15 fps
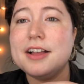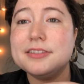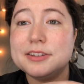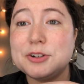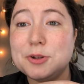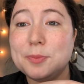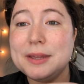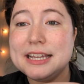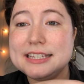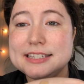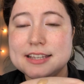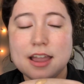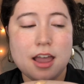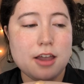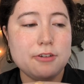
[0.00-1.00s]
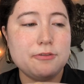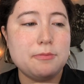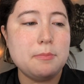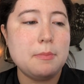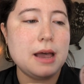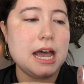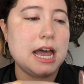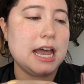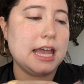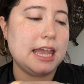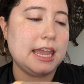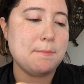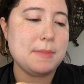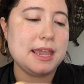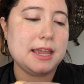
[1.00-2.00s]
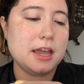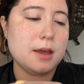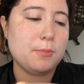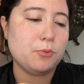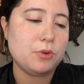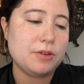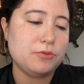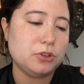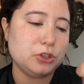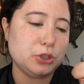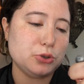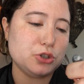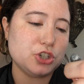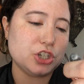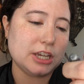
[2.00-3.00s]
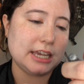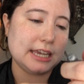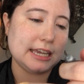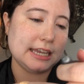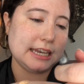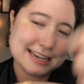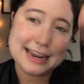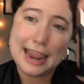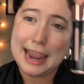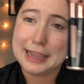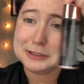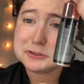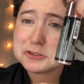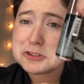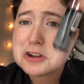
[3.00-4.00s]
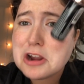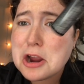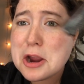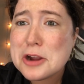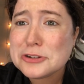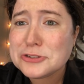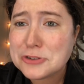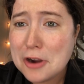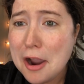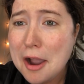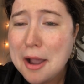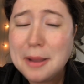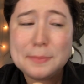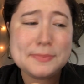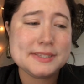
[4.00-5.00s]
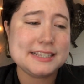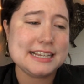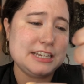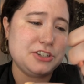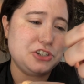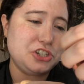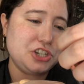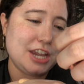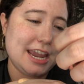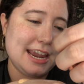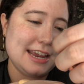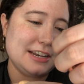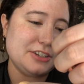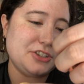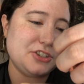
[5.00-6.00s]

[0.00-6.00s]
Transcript: a little bit of my Makeup Revolution Enhancer drops in shade